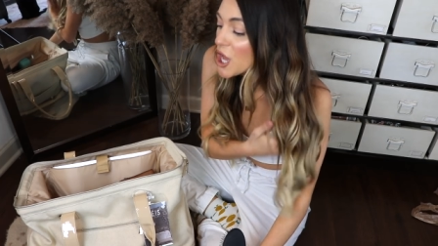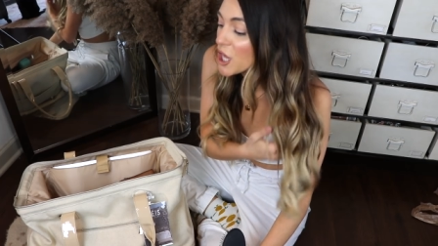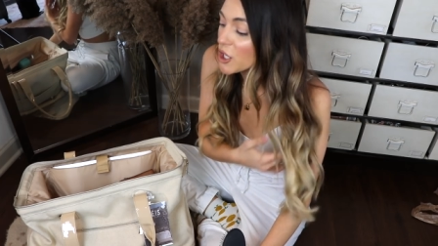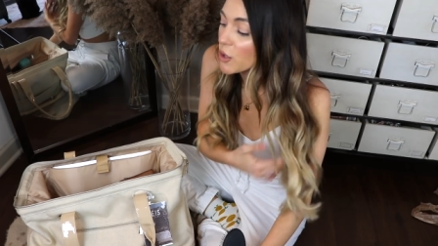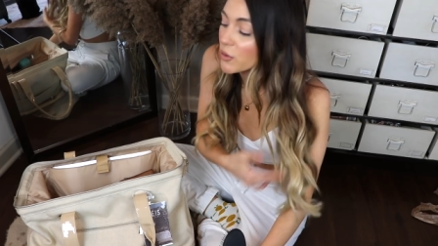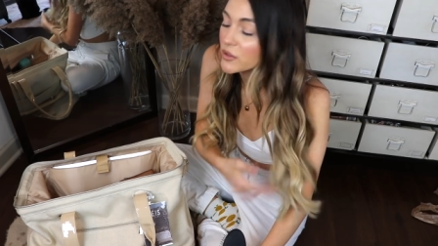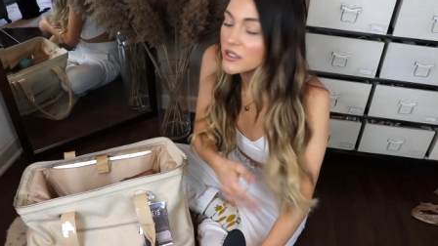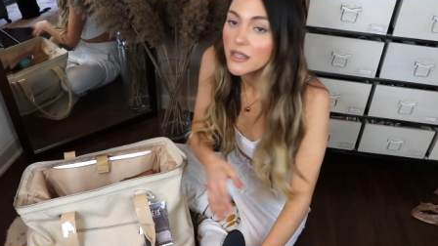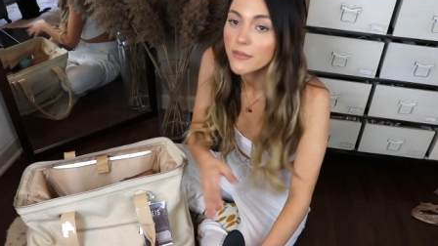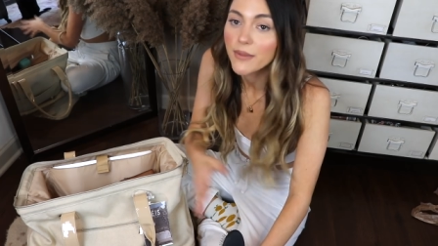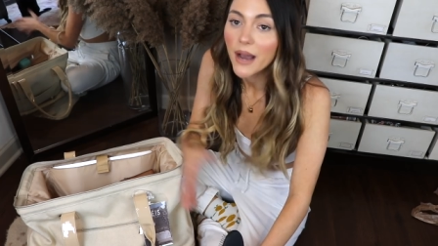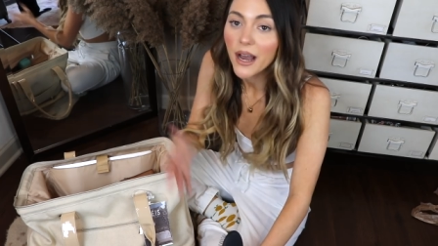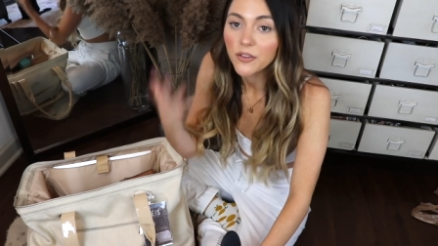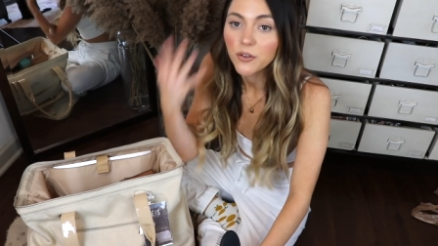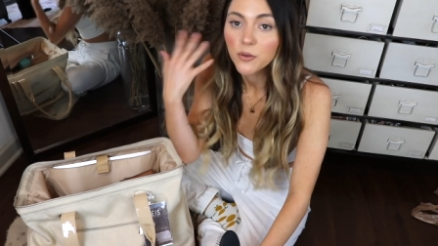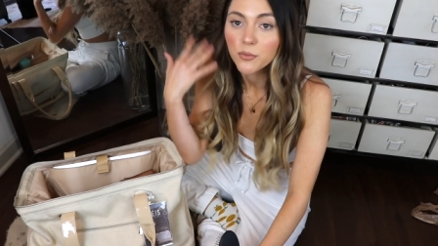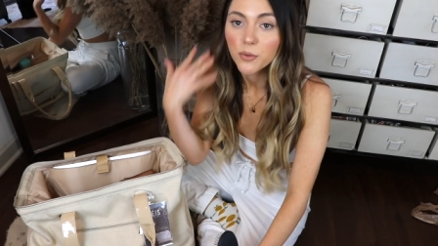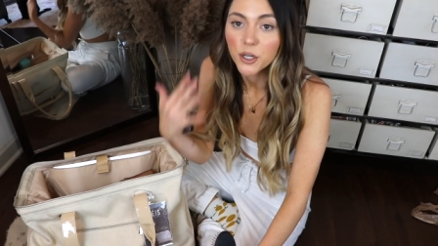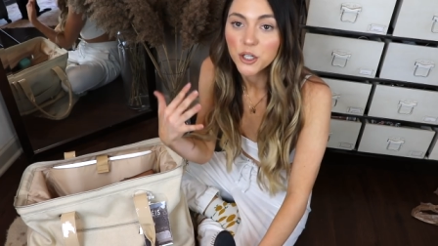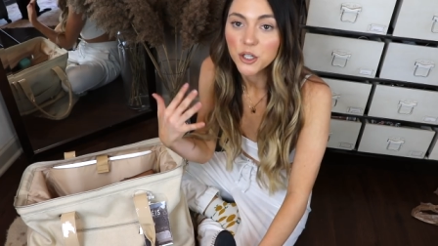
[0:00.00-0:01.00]
go into the
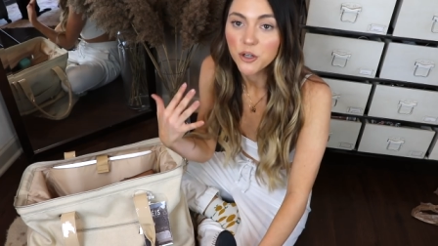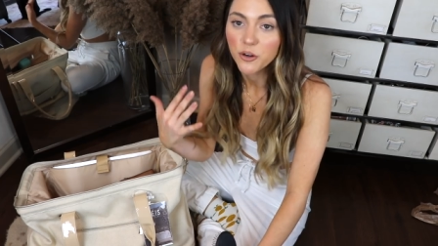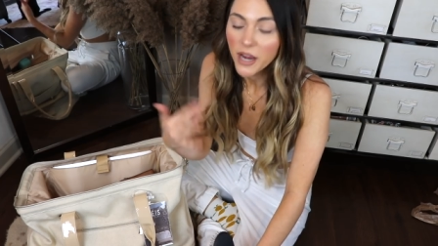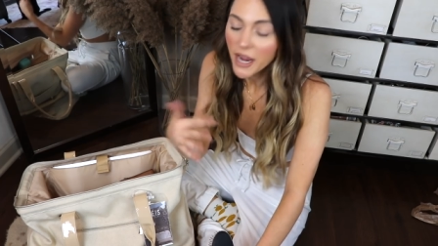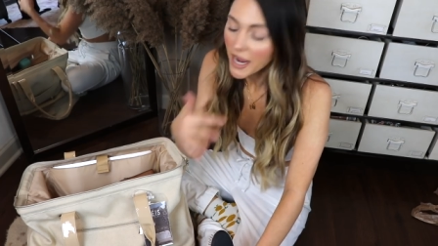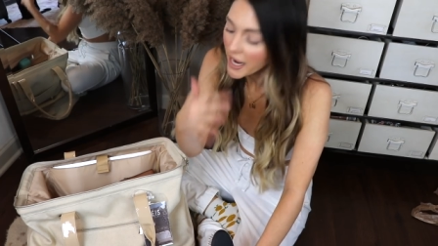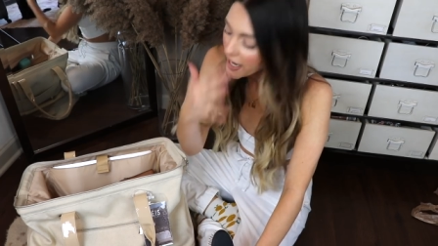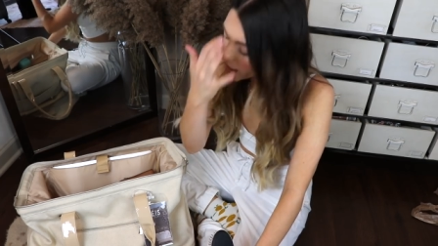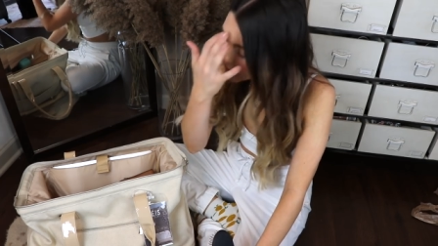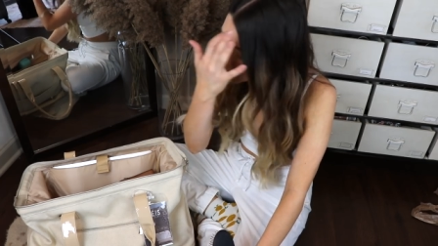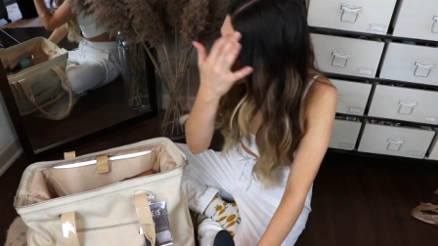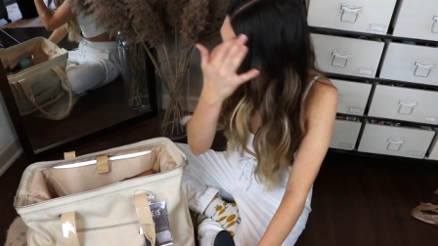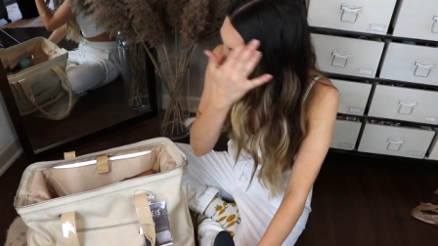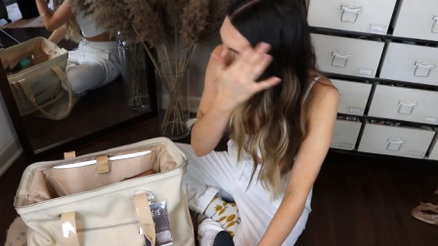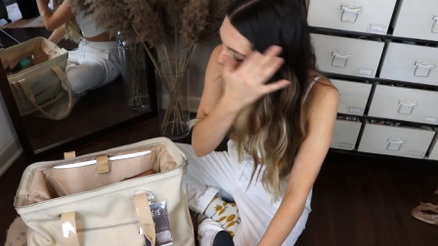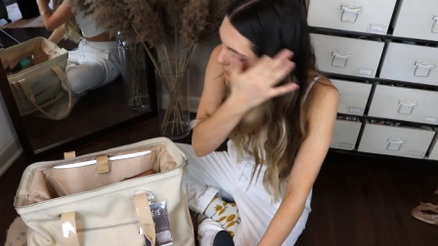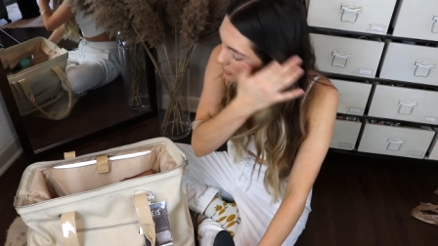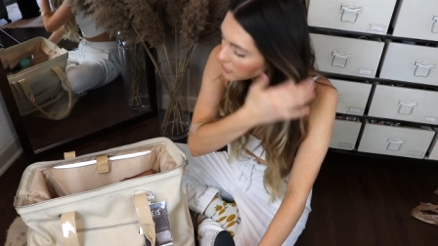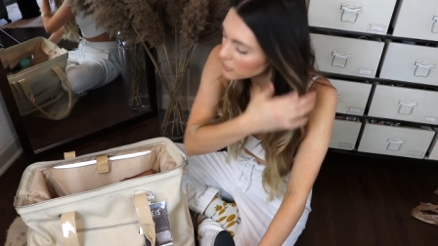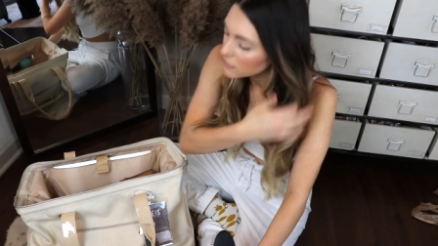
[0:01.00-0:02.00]
bathroom, brush your
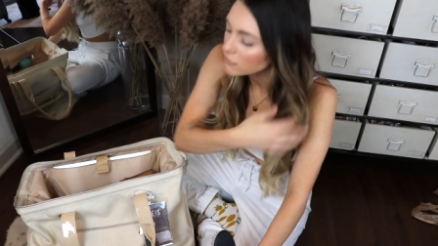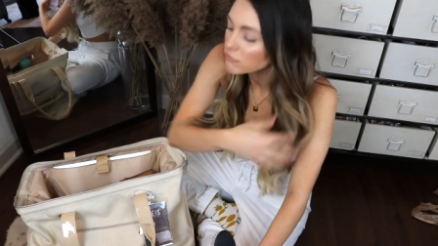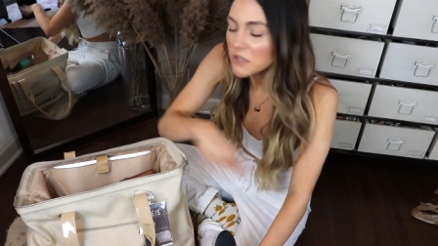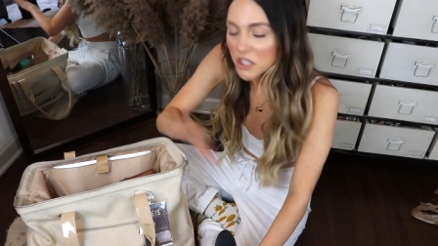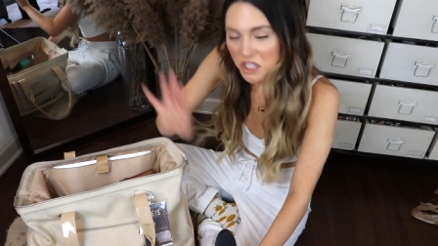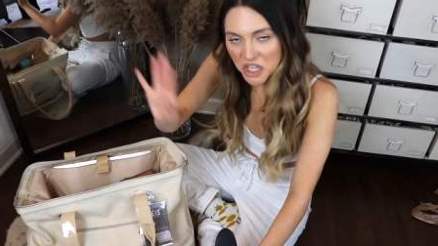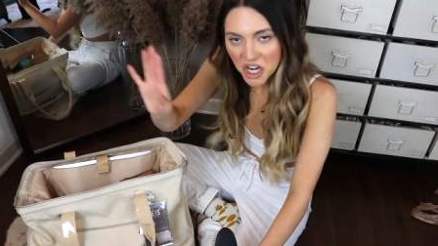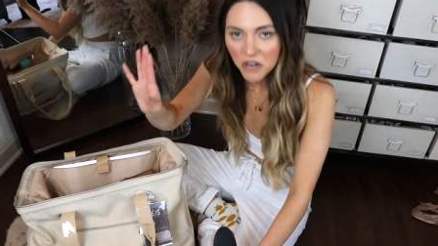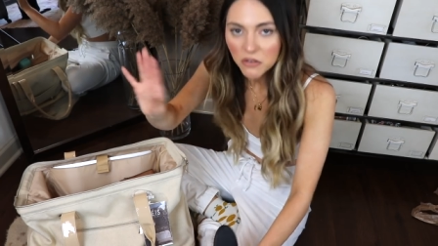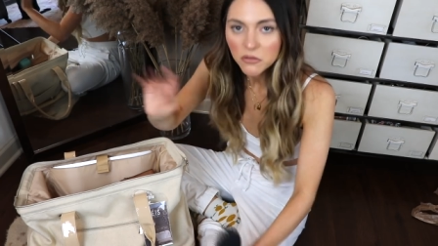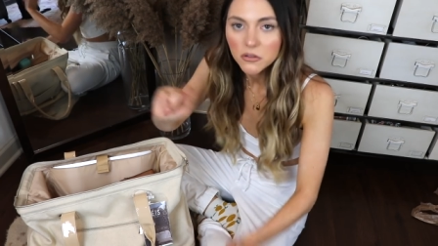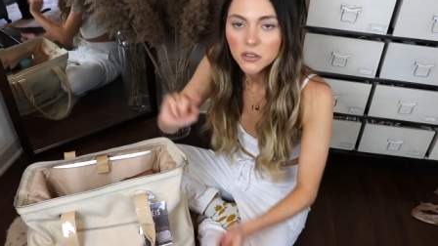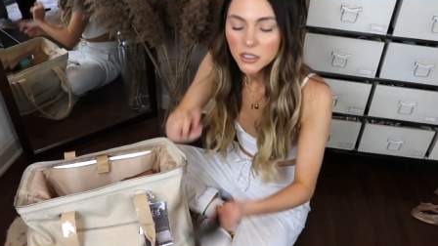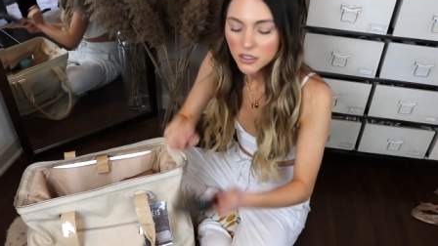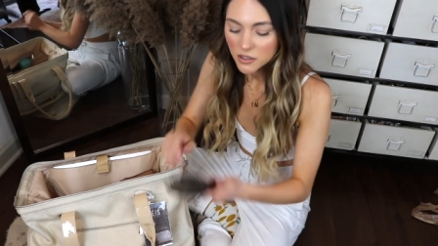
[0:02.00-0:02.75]
hair, you know.